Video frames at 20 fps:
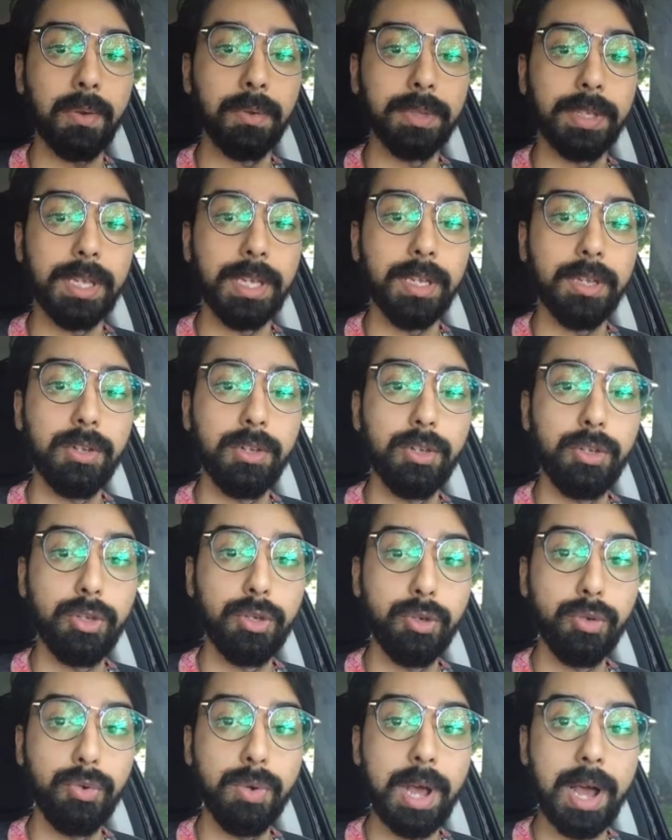only
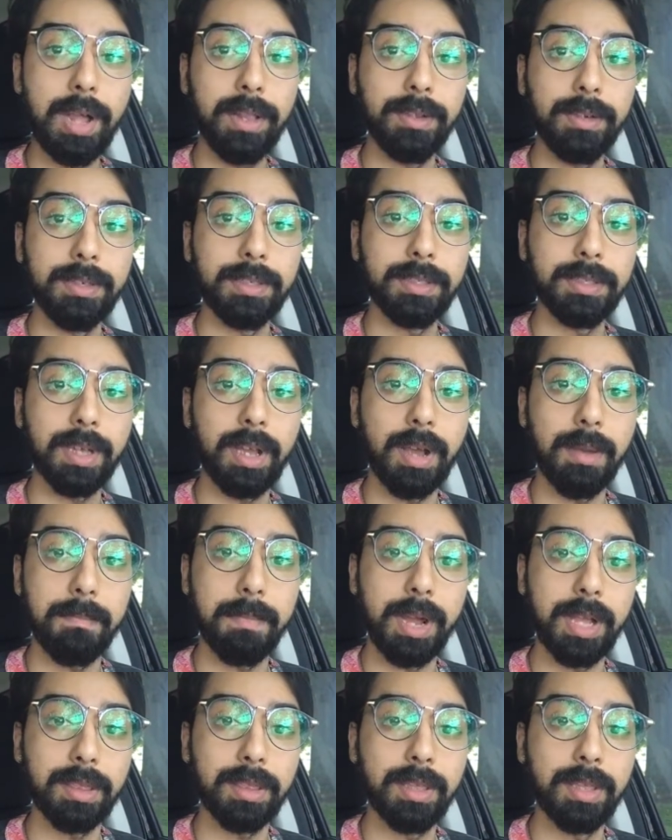$2 a
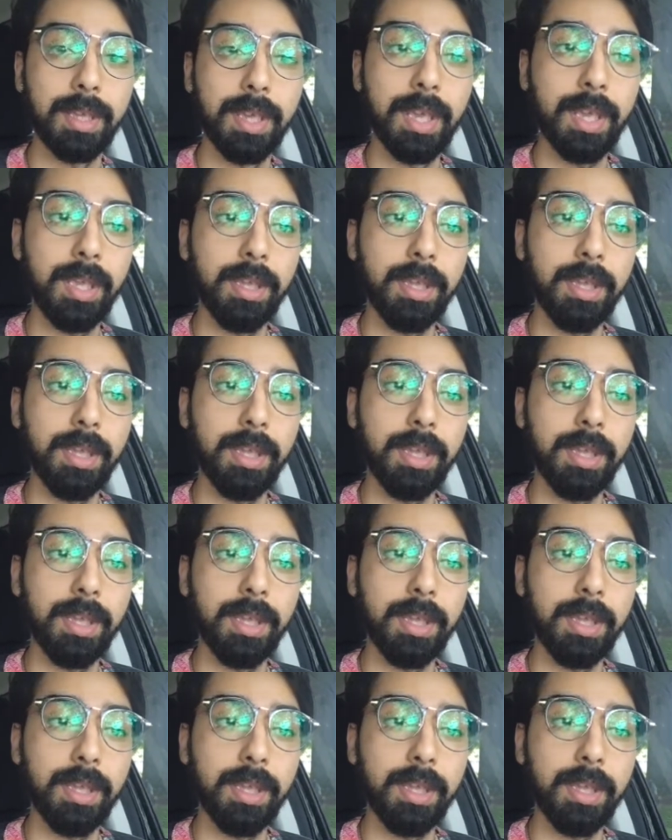month.